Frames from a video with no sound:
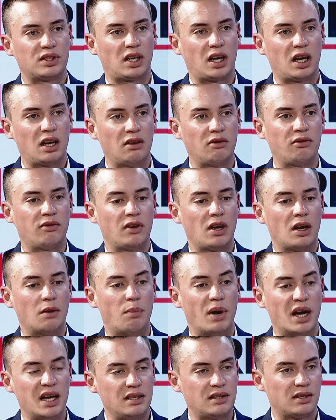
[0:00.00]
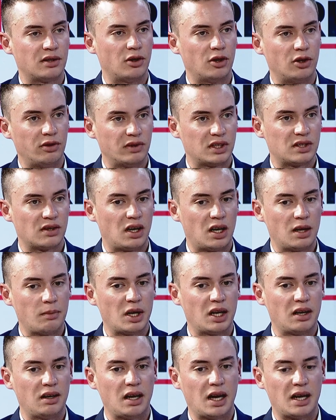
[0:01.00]
have abated over time
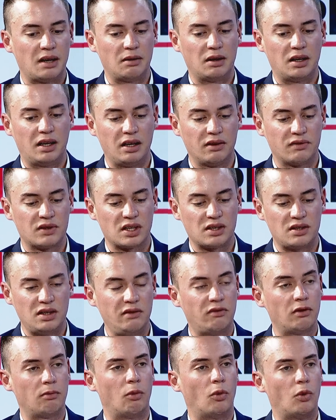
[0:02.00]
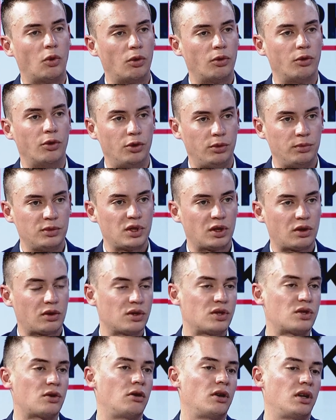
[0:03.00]
and gives us even more room to
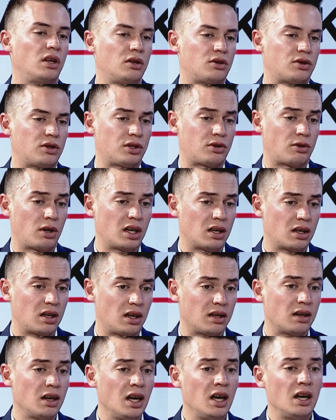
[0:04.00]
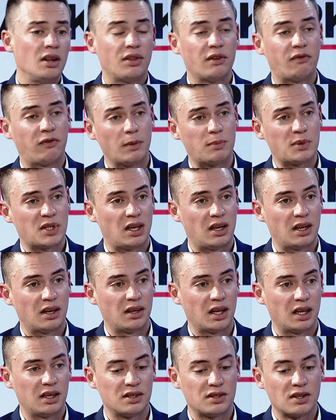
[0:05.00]
consider an interest rate cut. The flip side of
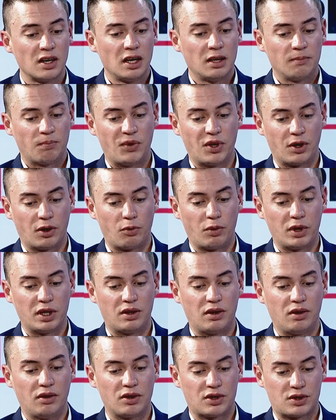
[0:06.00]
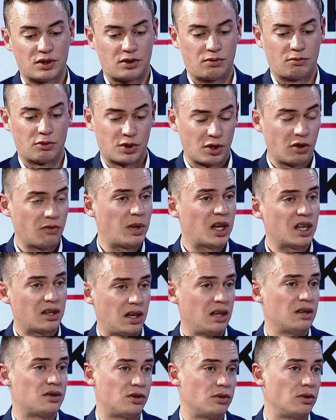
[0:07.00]
that is, the Reserve Bank
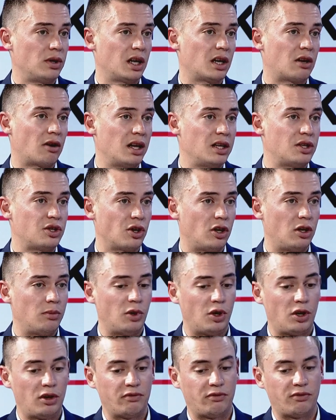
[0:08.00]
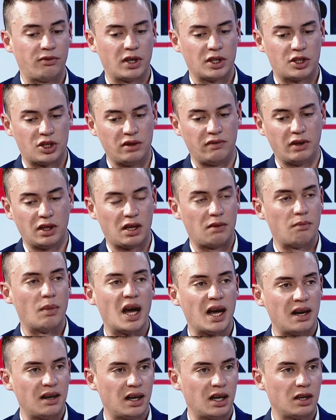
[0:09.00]
is doing a great job of achieving their
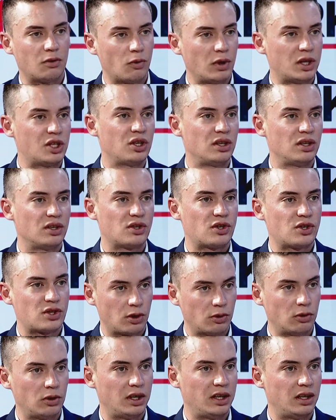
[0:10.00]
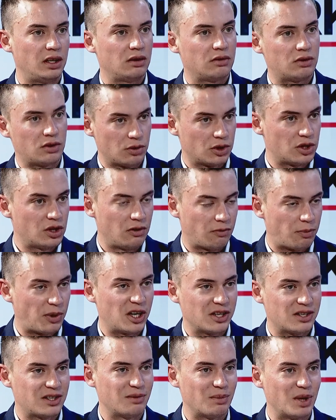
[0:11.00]
mandate, which is solely to achieve
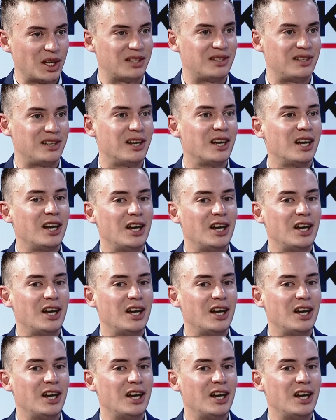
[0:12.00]
price stability.